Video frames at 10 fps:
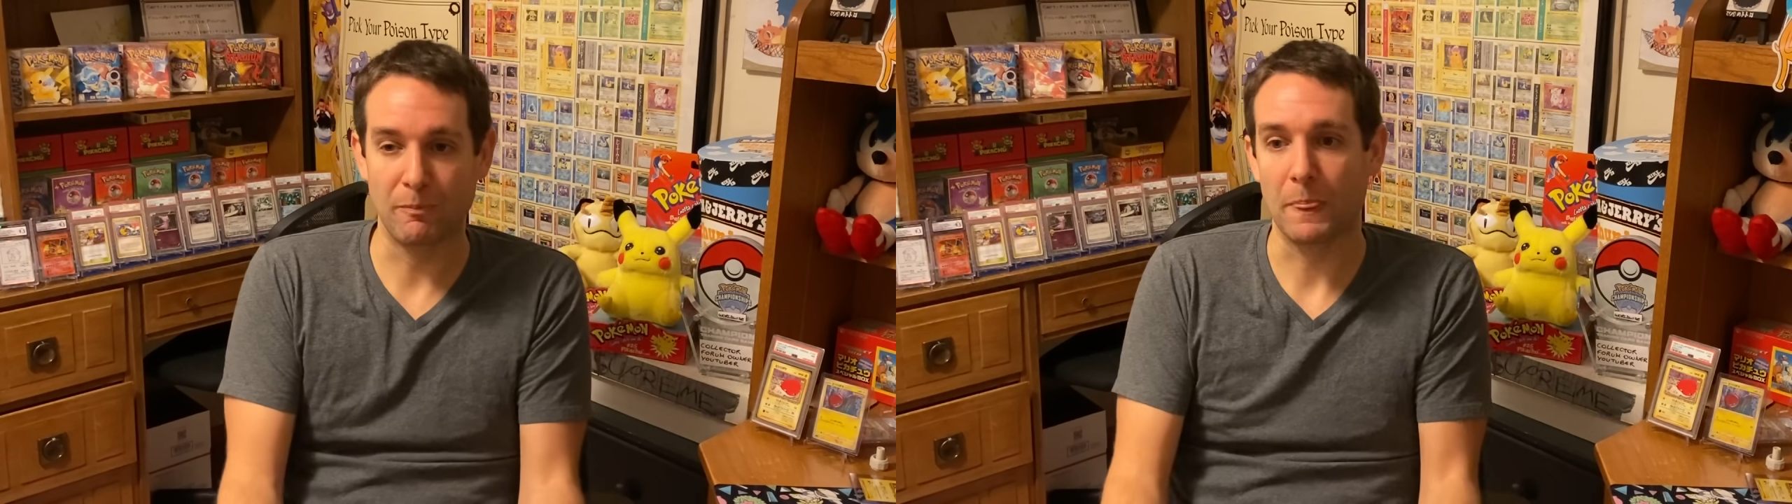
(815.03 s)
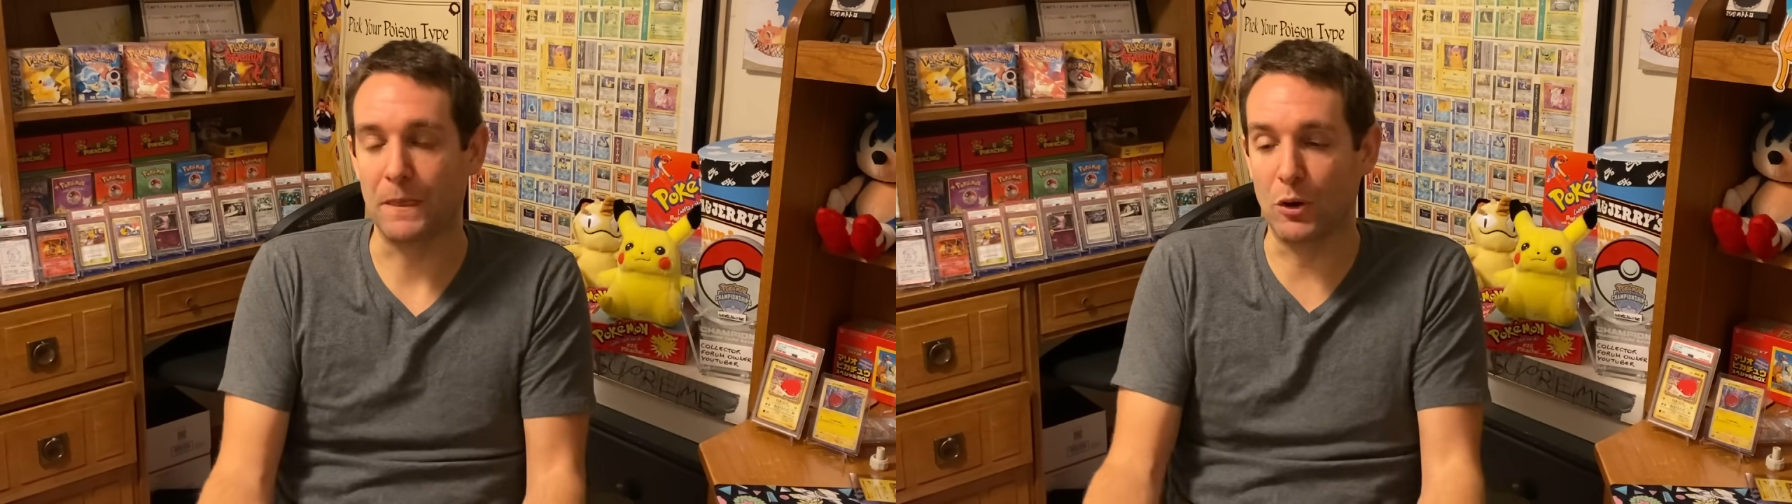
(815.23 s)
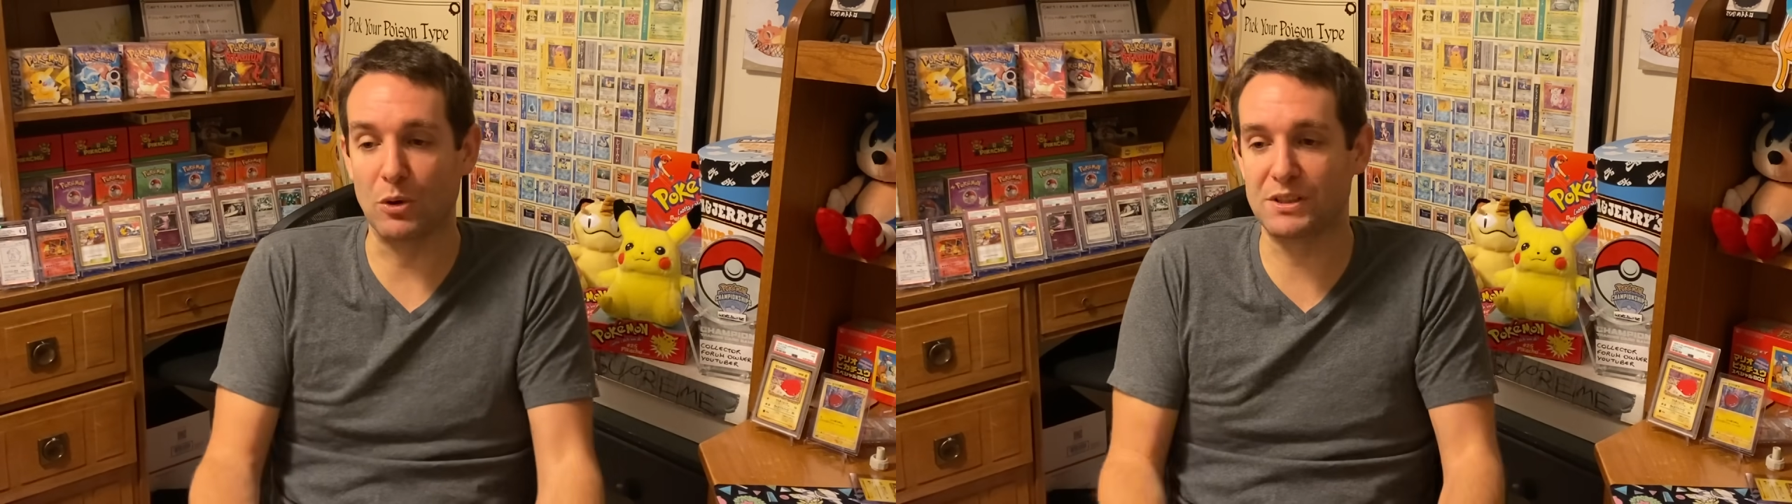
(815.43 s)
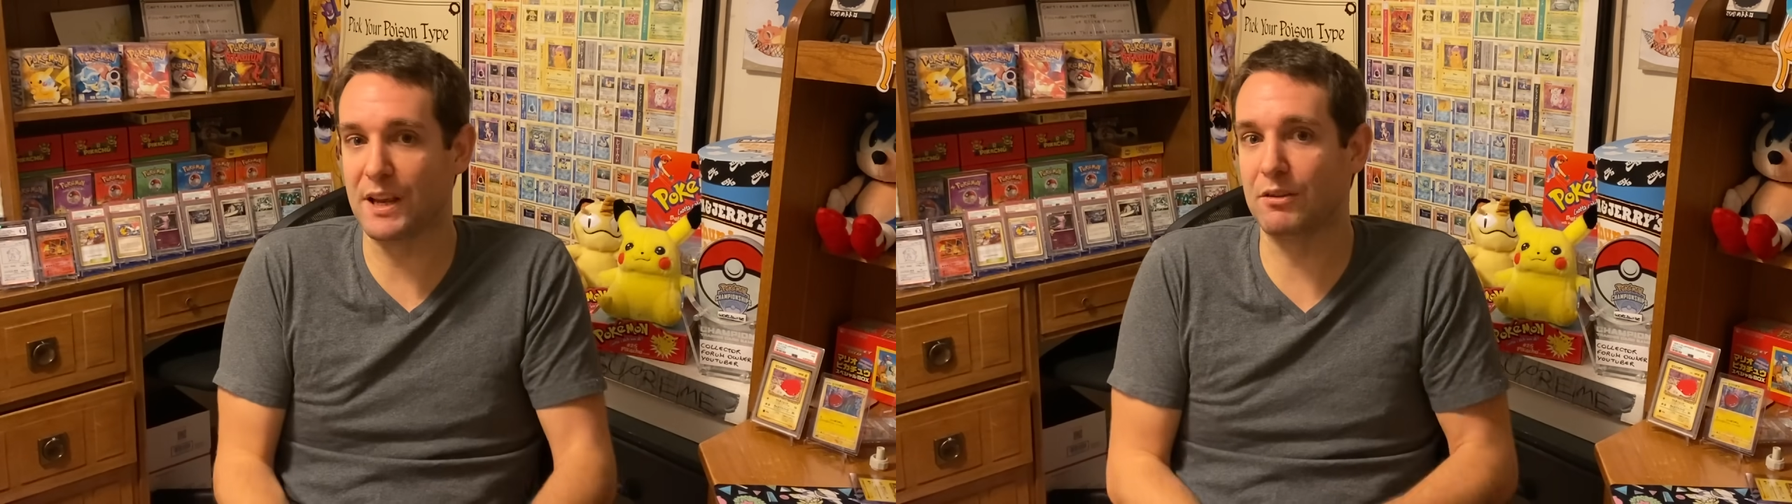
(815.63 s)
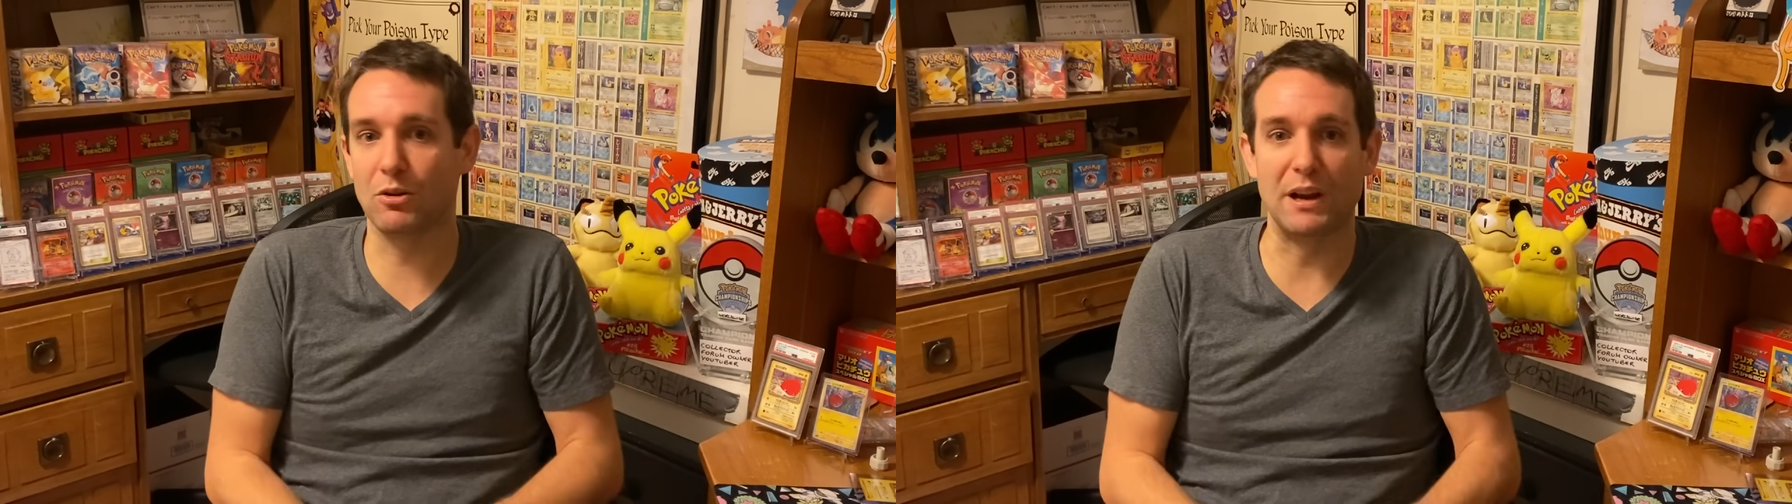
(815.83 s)
The only
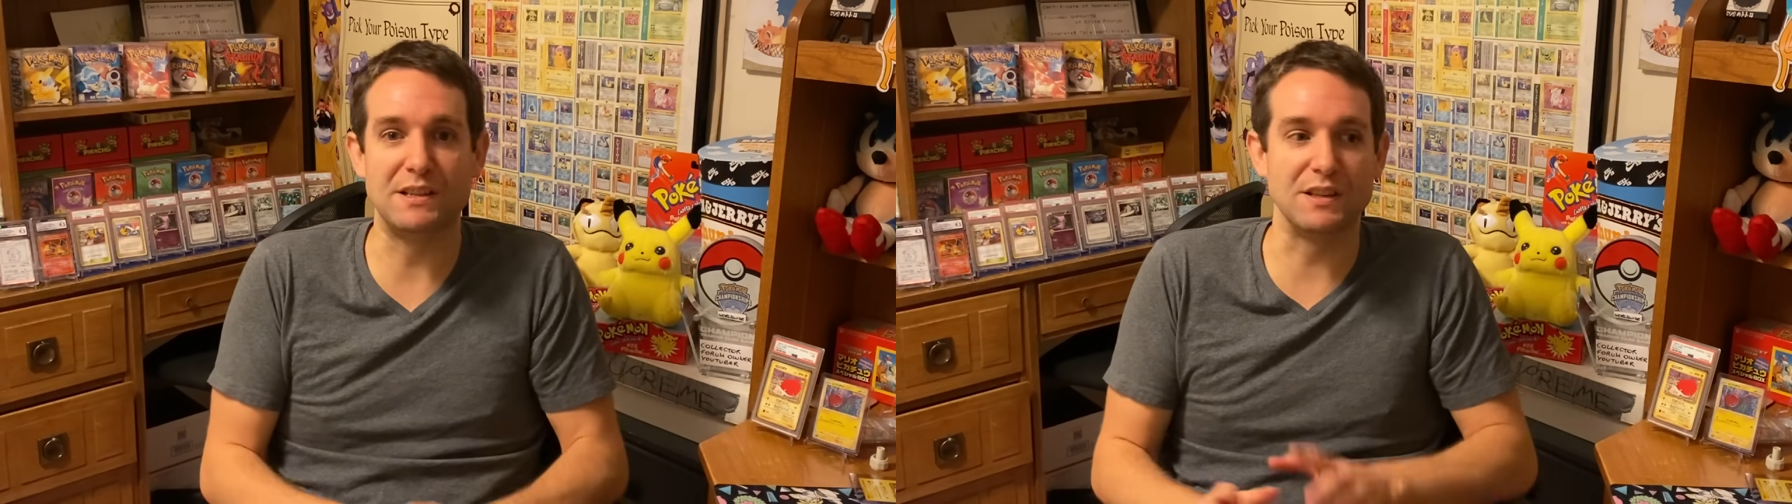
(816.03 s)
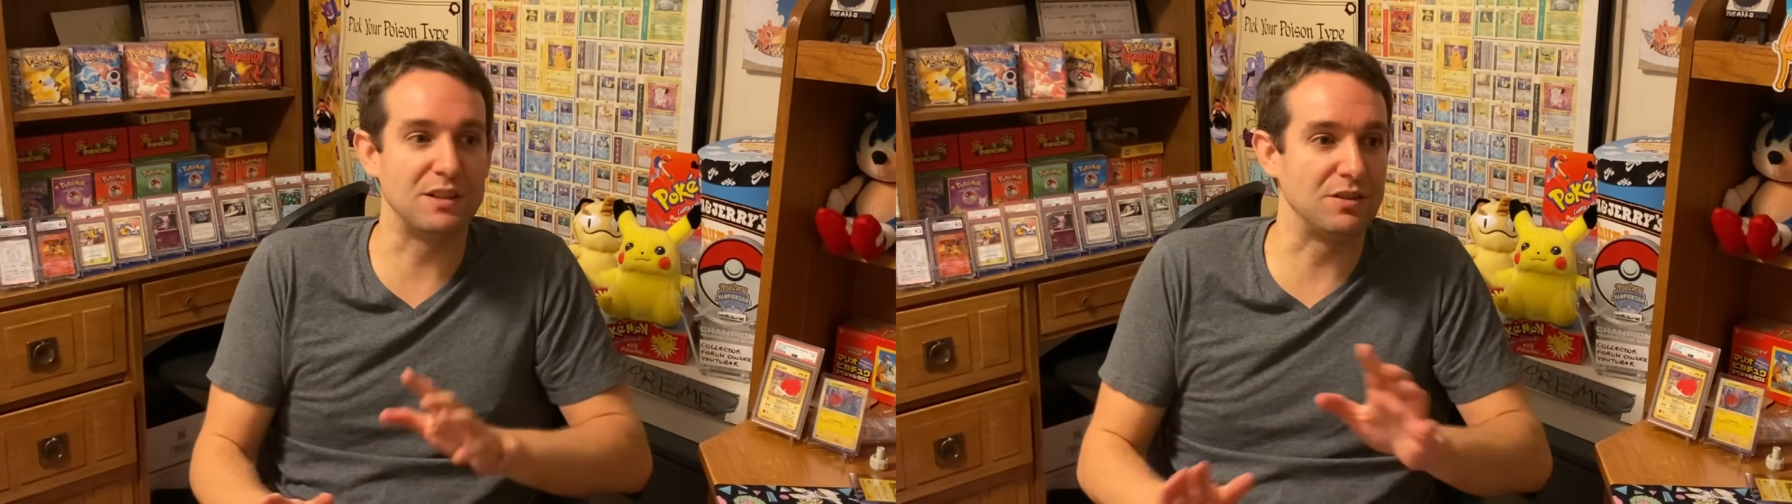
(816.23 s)
saving grace is